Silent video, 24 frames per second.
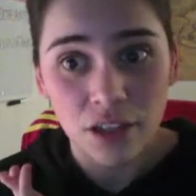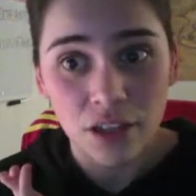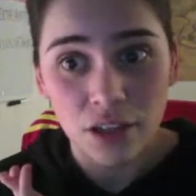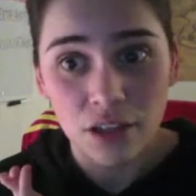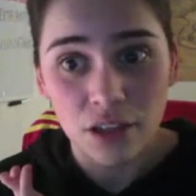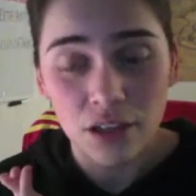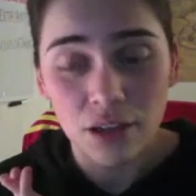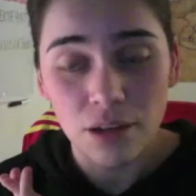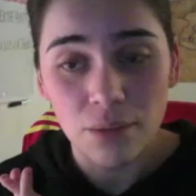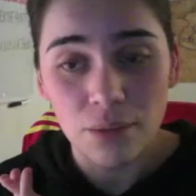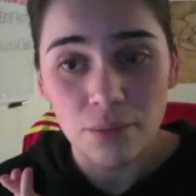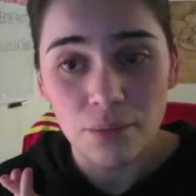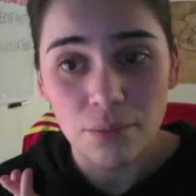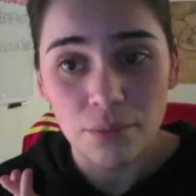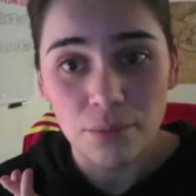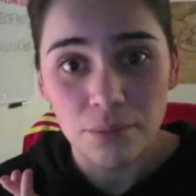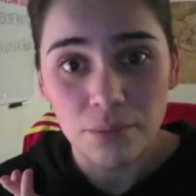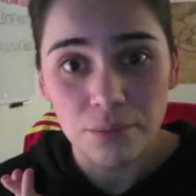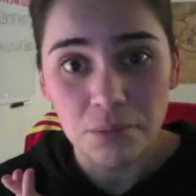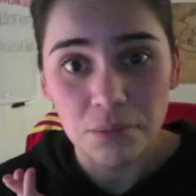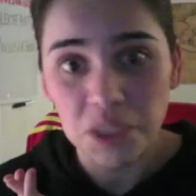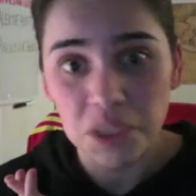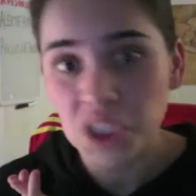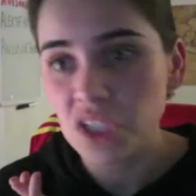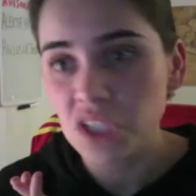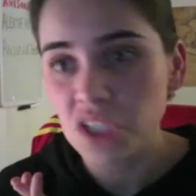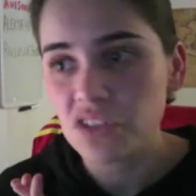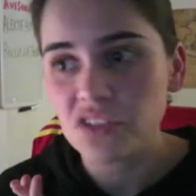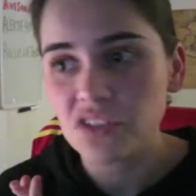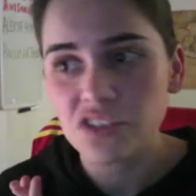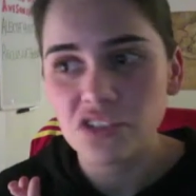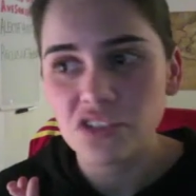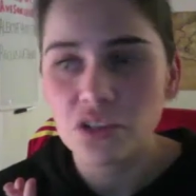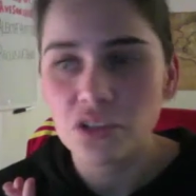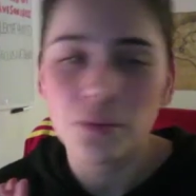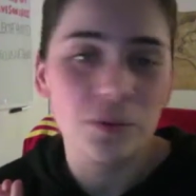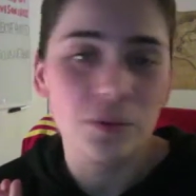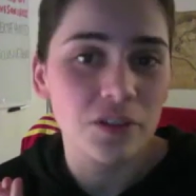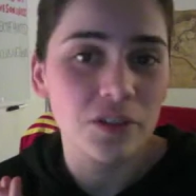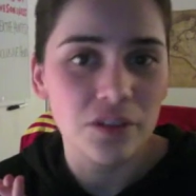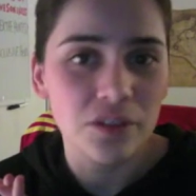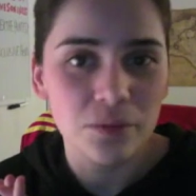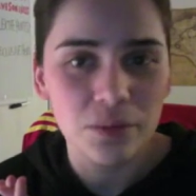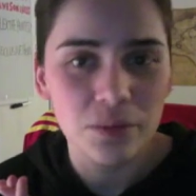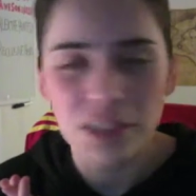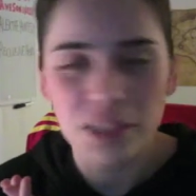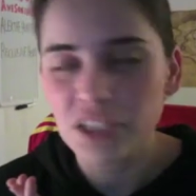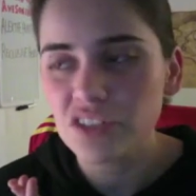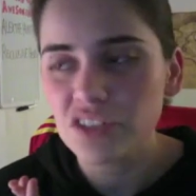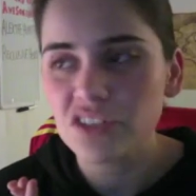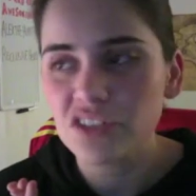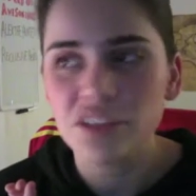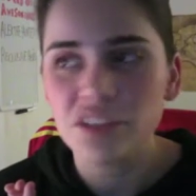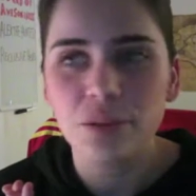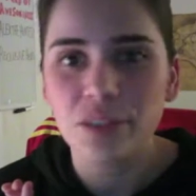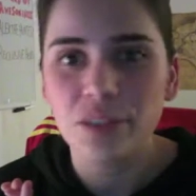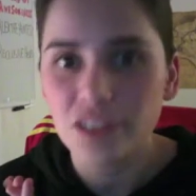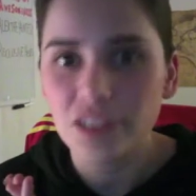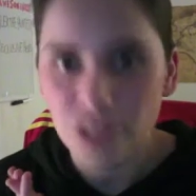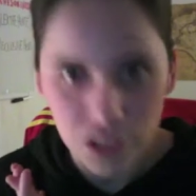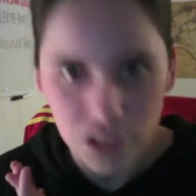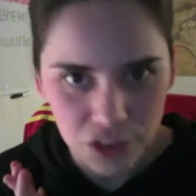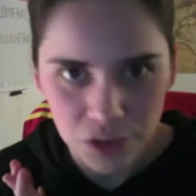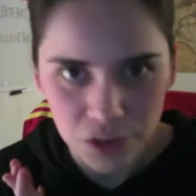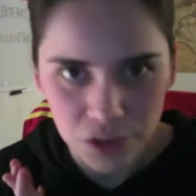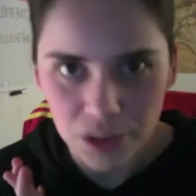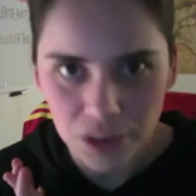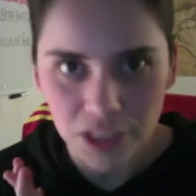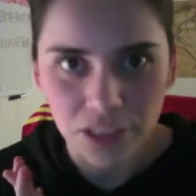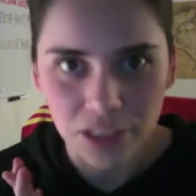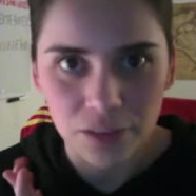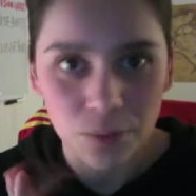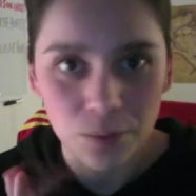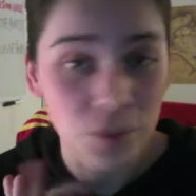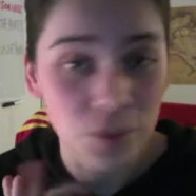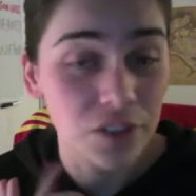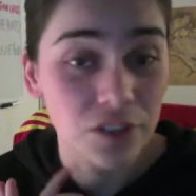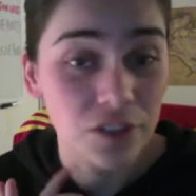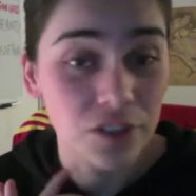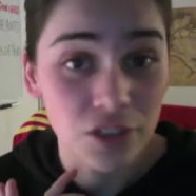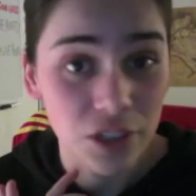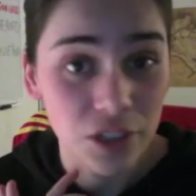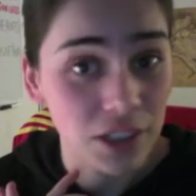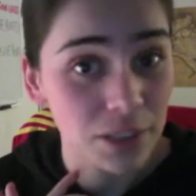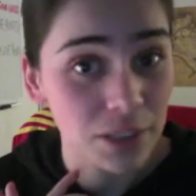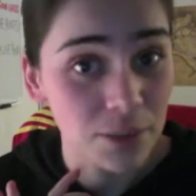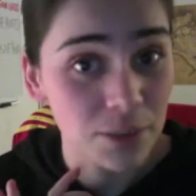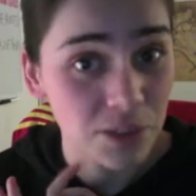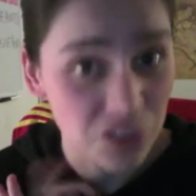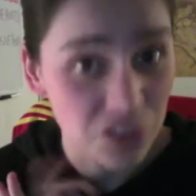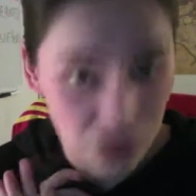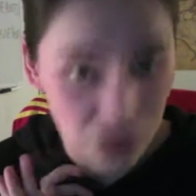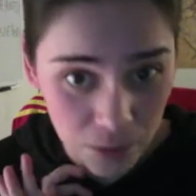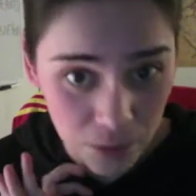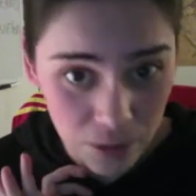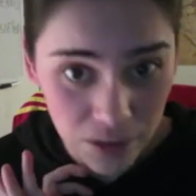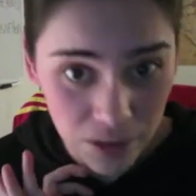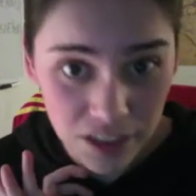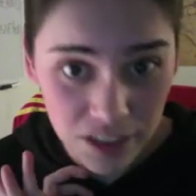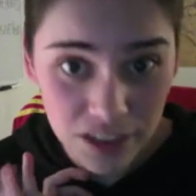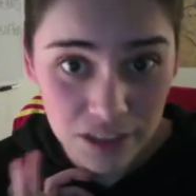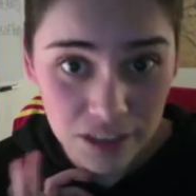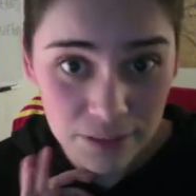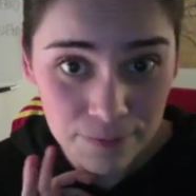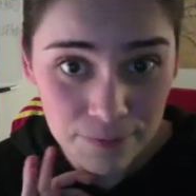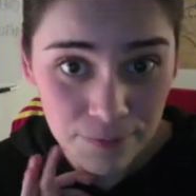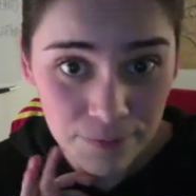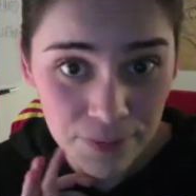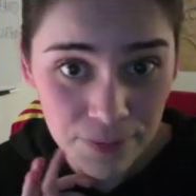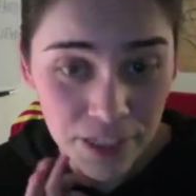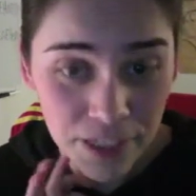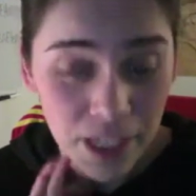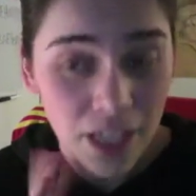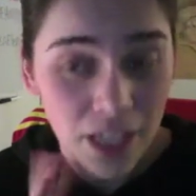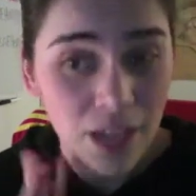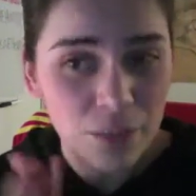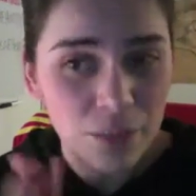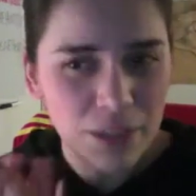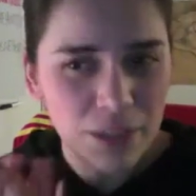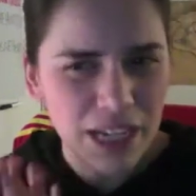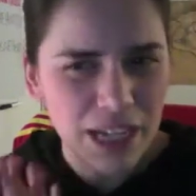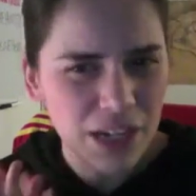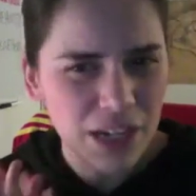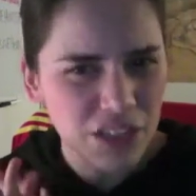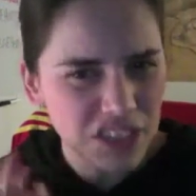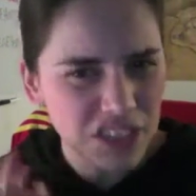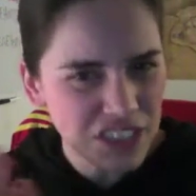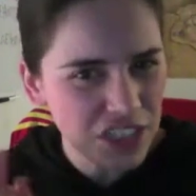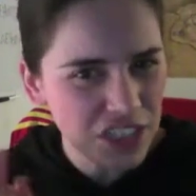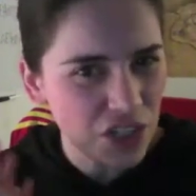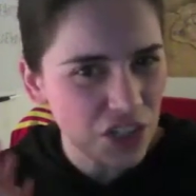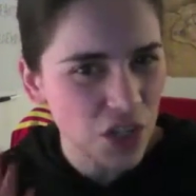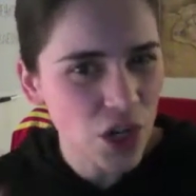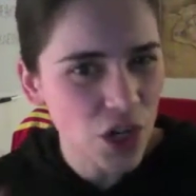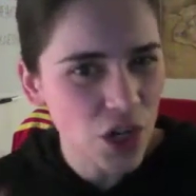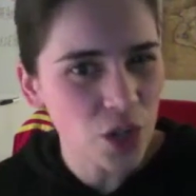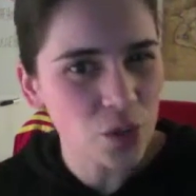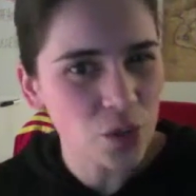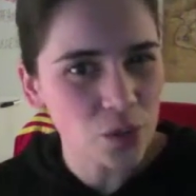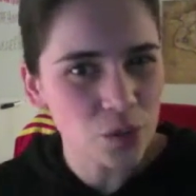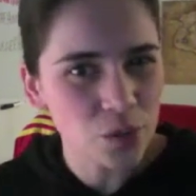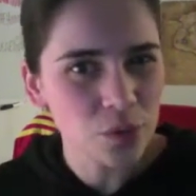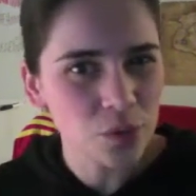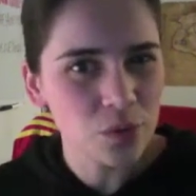um, because Cerber- because they're indoctrinated when they're talking about Cerberus. But how does he know